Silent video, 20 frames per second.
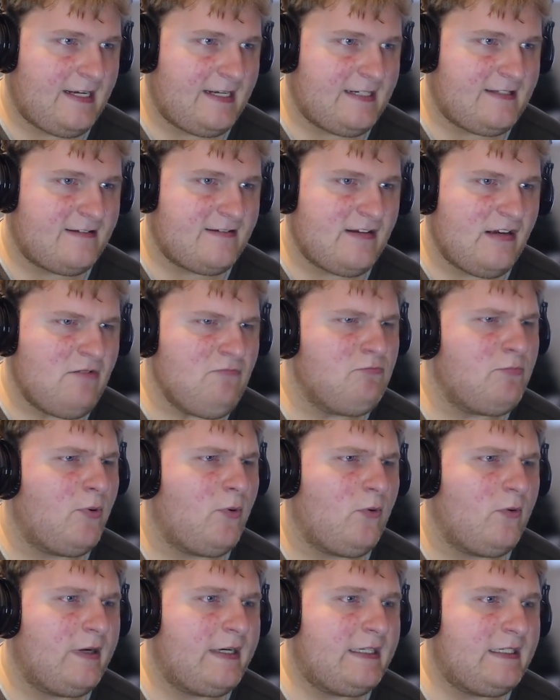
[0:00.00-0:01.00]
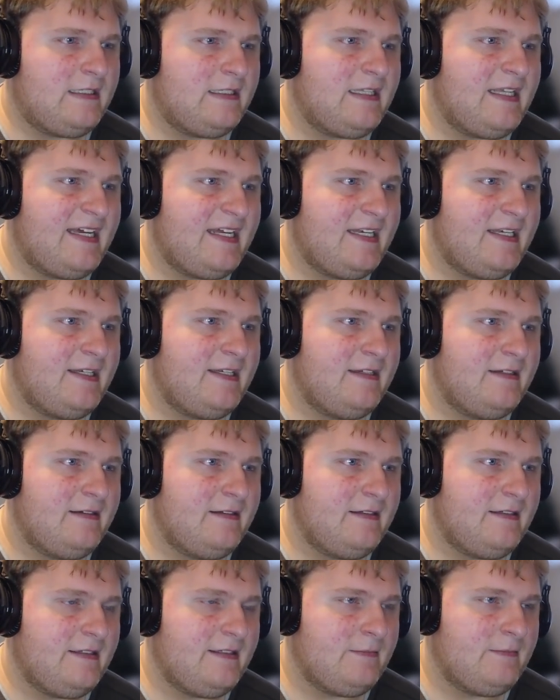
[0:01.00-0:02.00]
at some point led
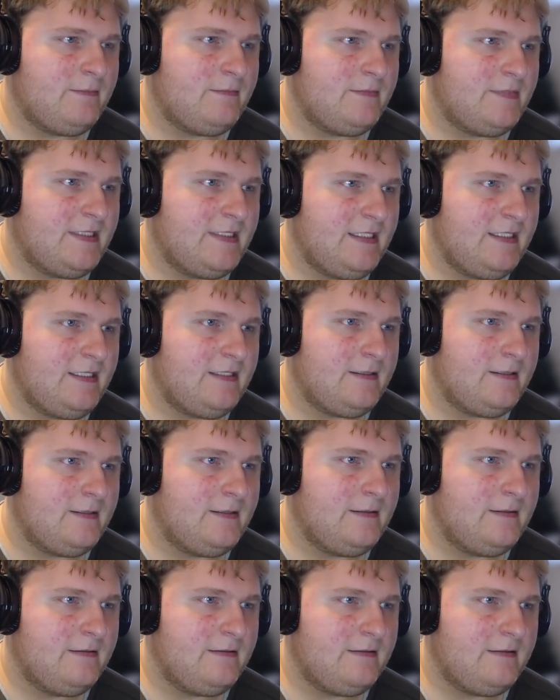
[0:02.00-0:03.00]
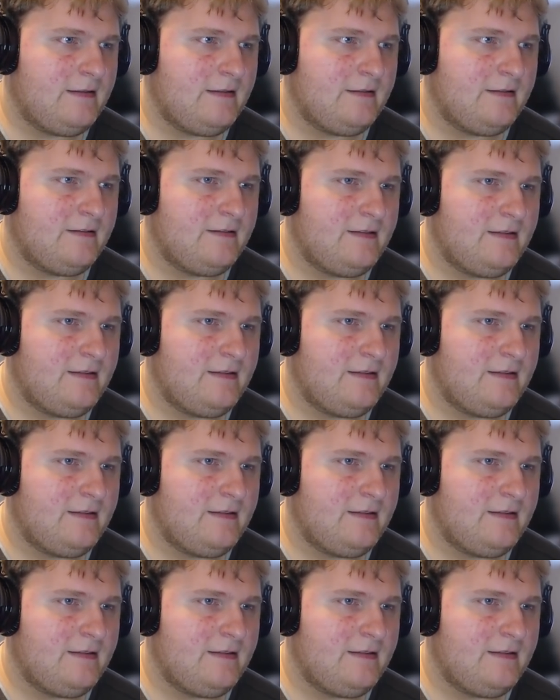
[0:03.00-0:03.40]
him here to, the,